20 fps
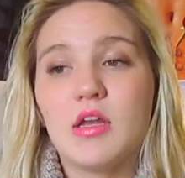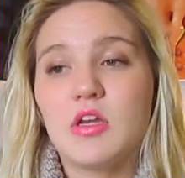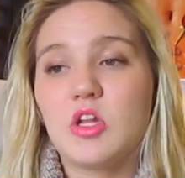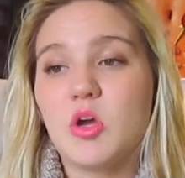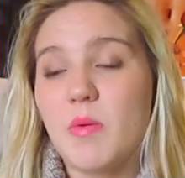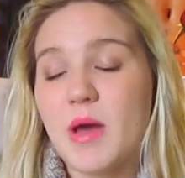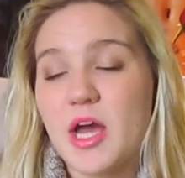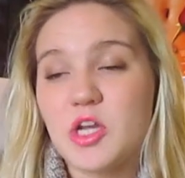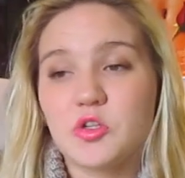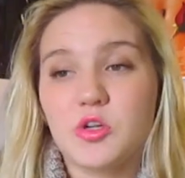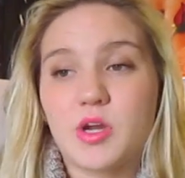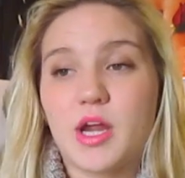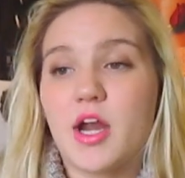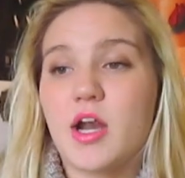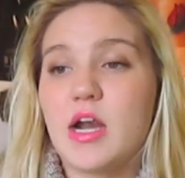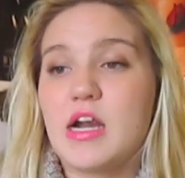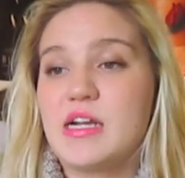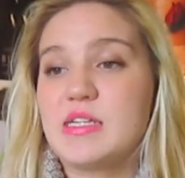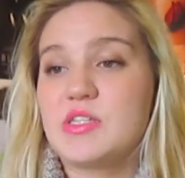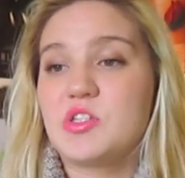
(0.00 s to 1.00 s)
Neil Patrick
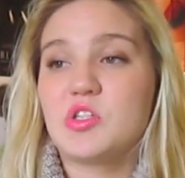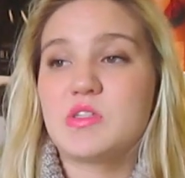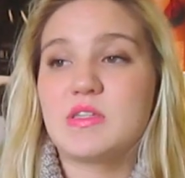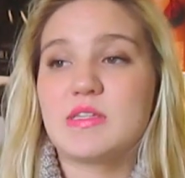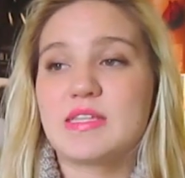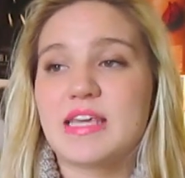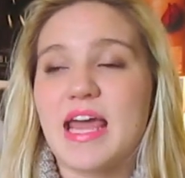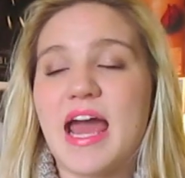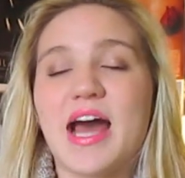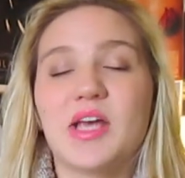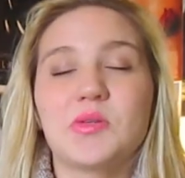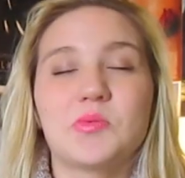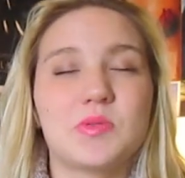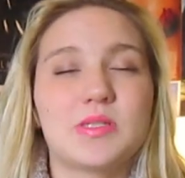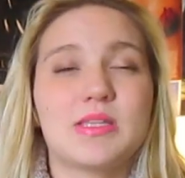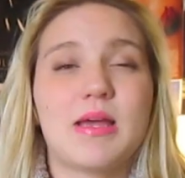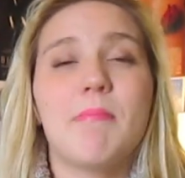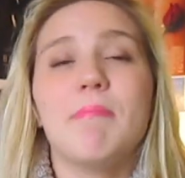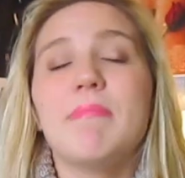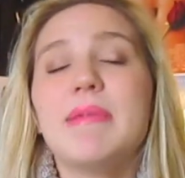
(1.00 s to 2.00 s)
Harris, just his cast
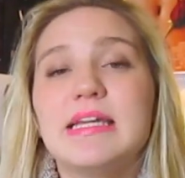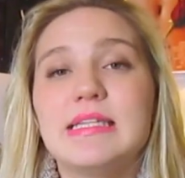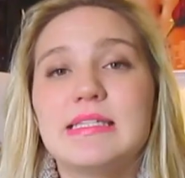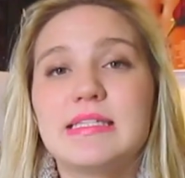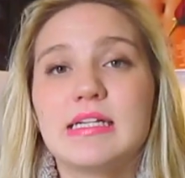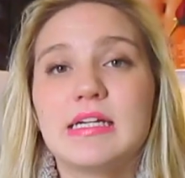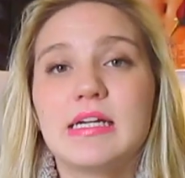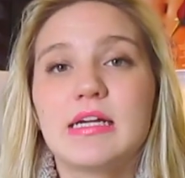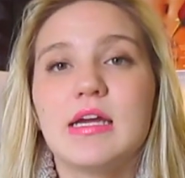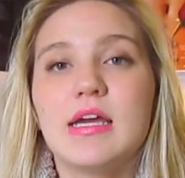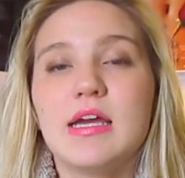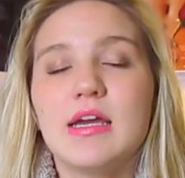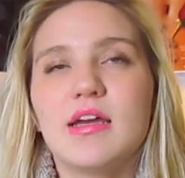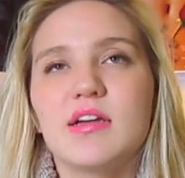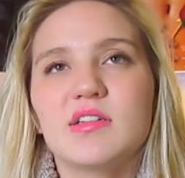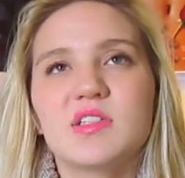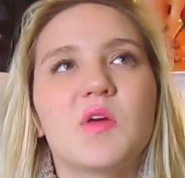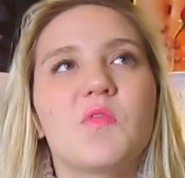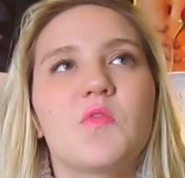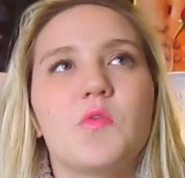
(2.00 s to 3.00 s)
was amazing,
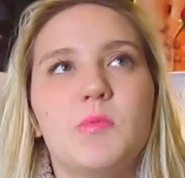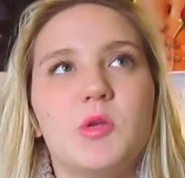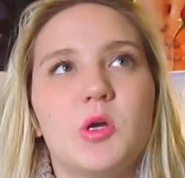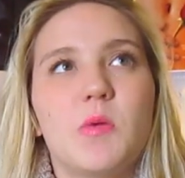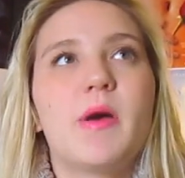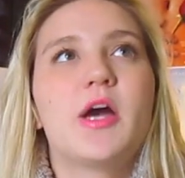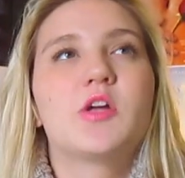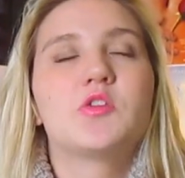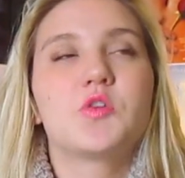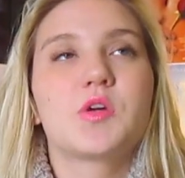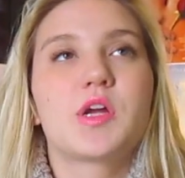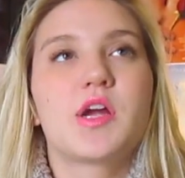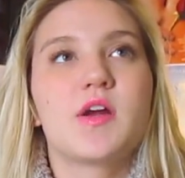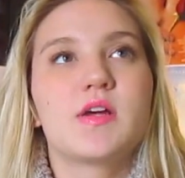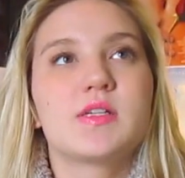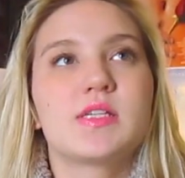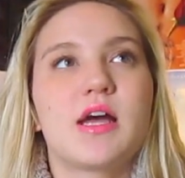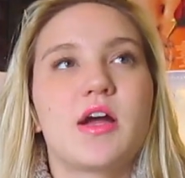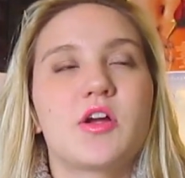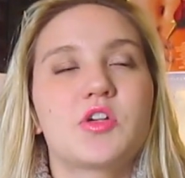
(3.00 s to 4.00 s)
except for Neil Patrick
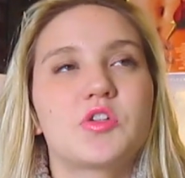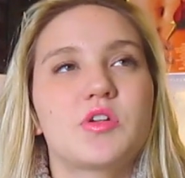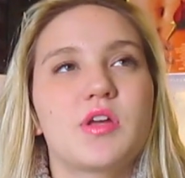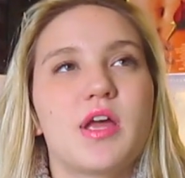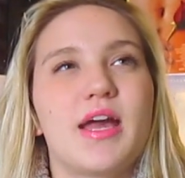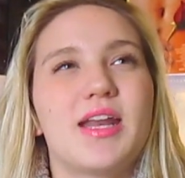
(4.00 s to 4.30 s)
Harris, actually.